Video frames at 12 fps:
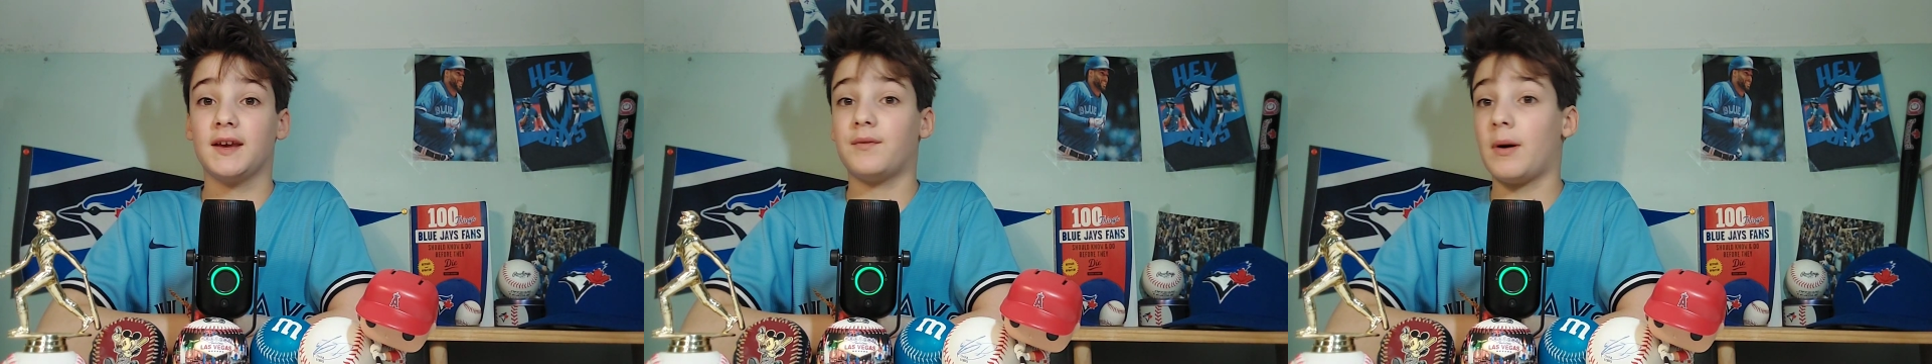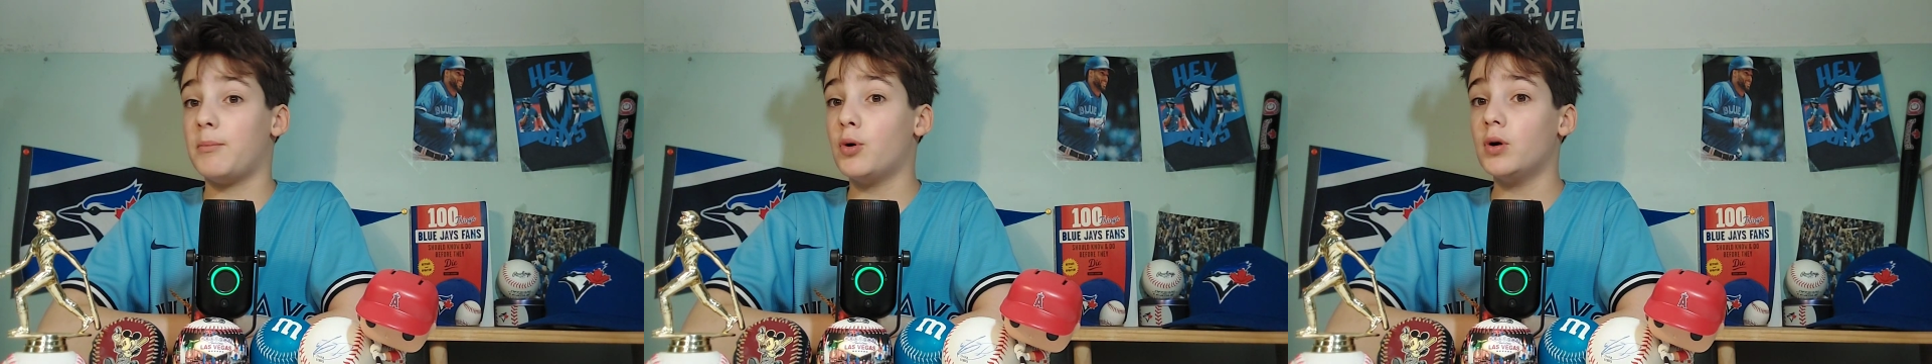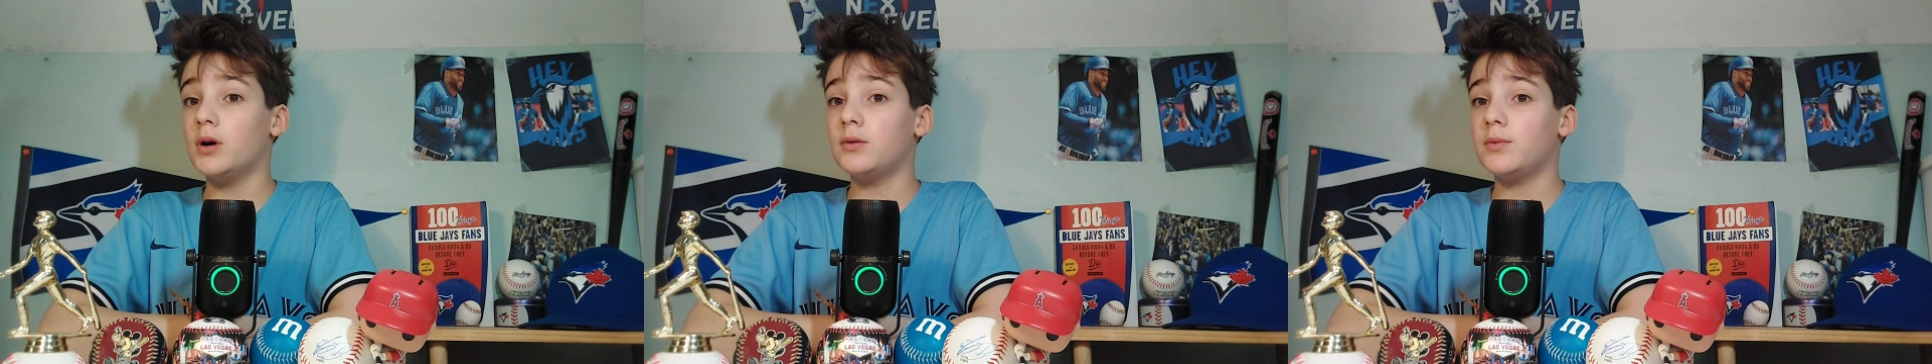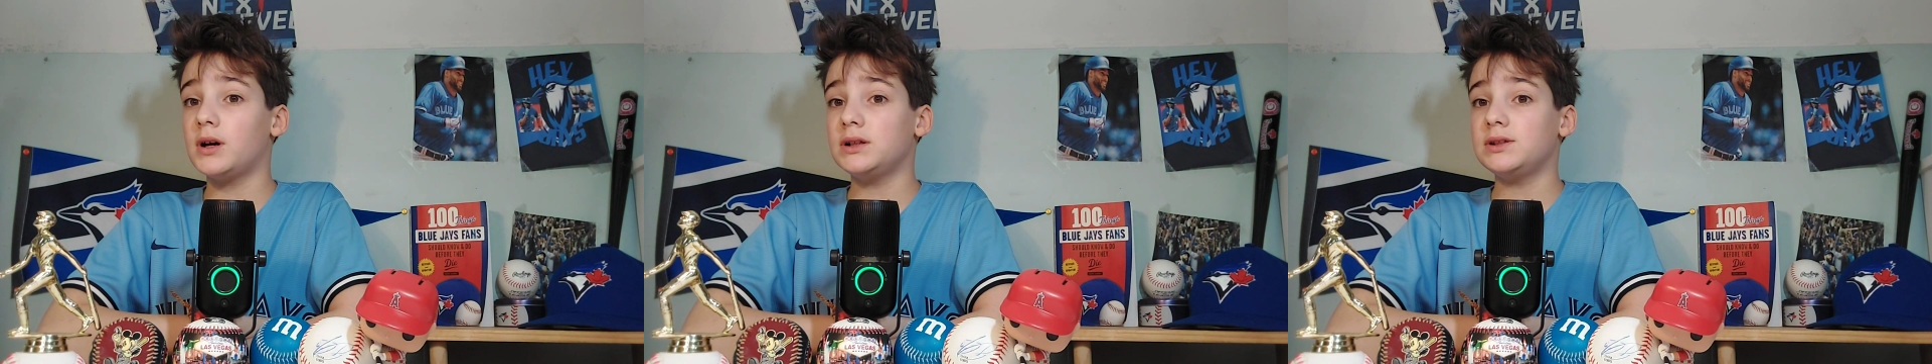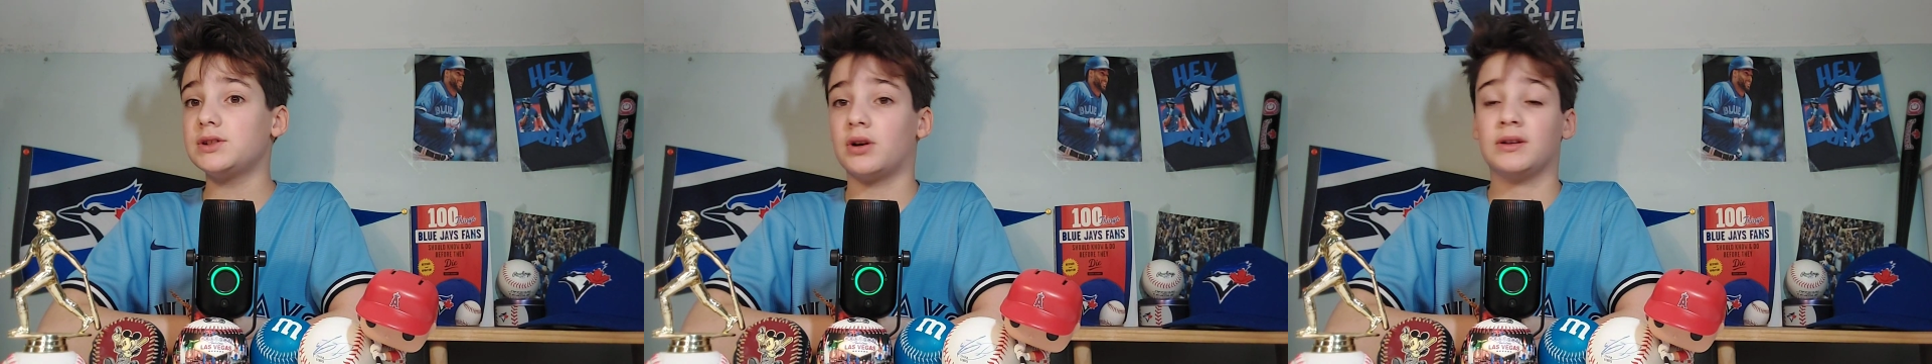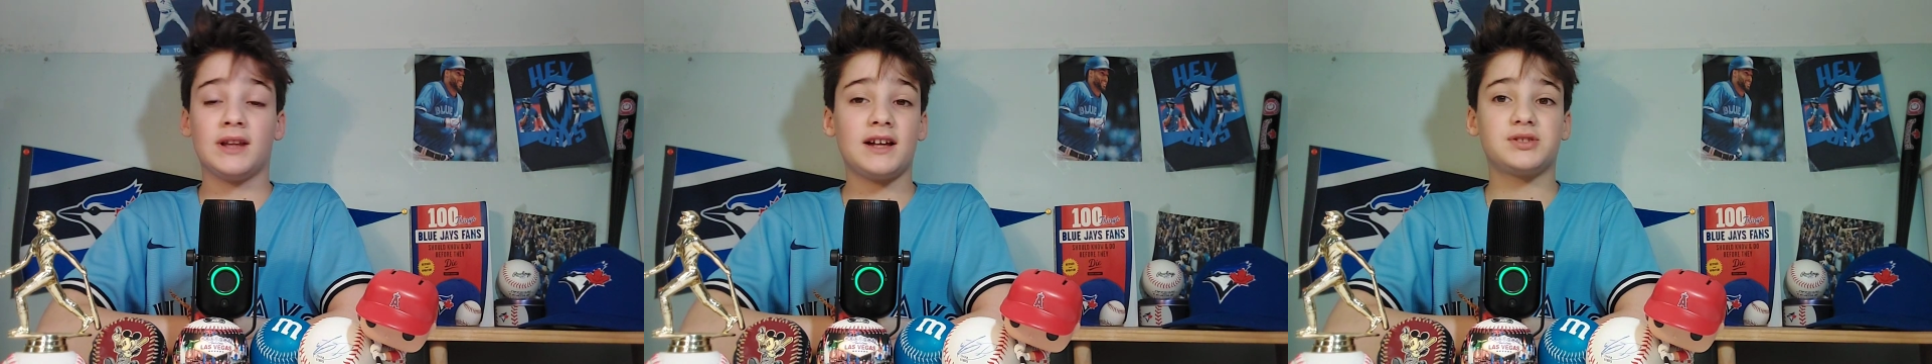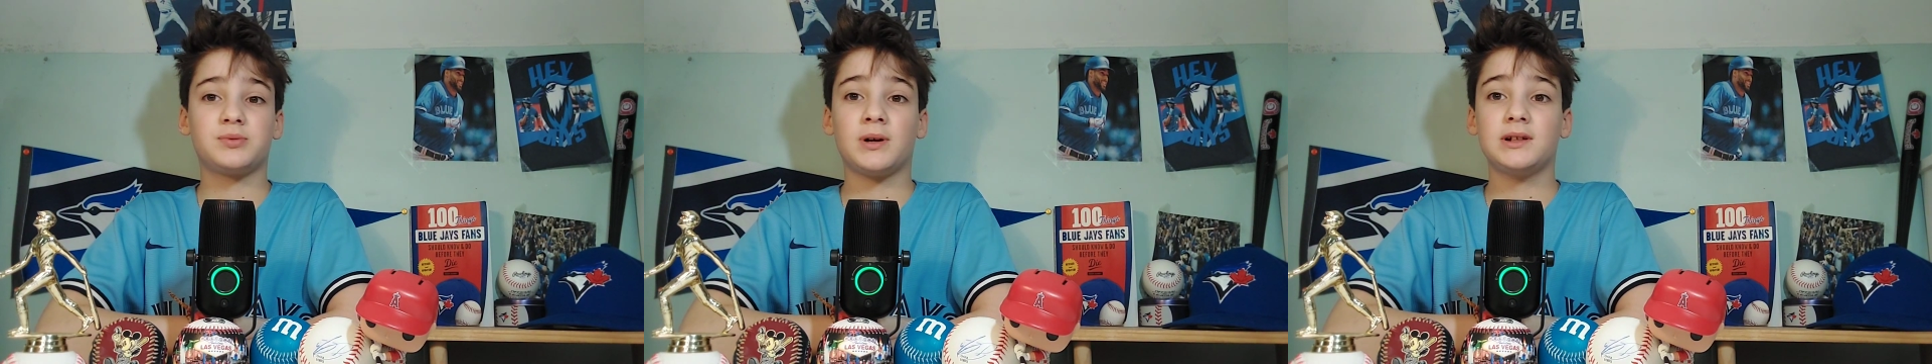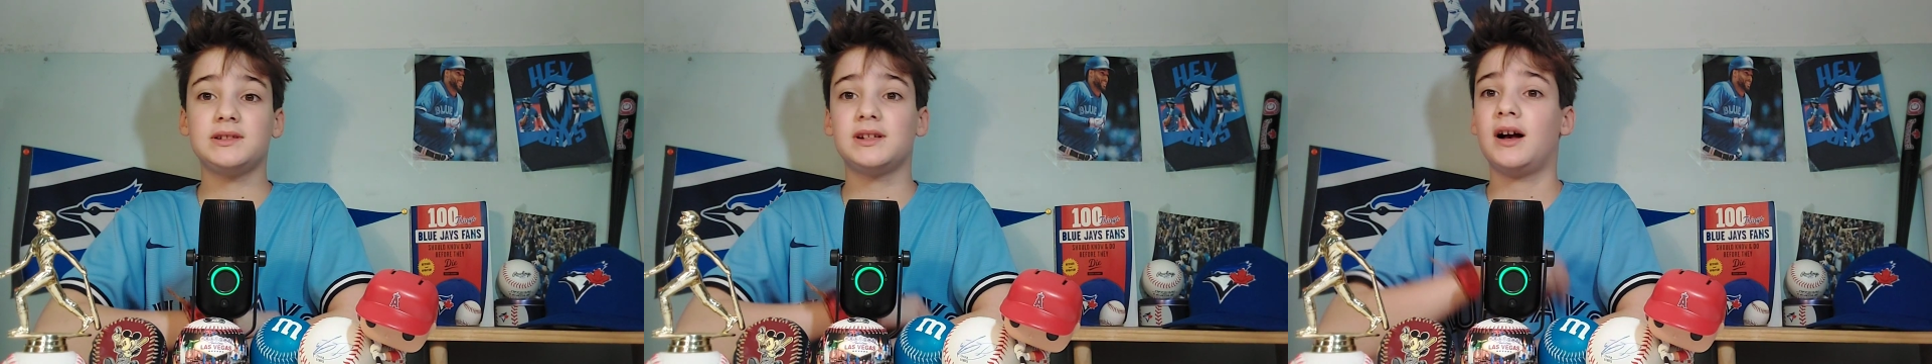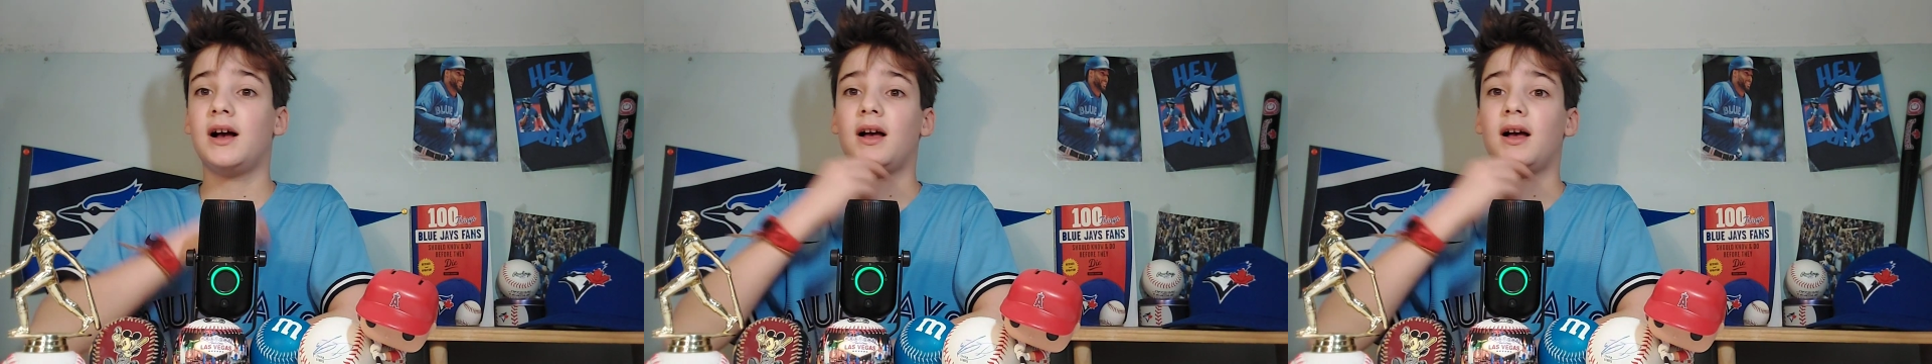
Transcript: give up more runs or less runs.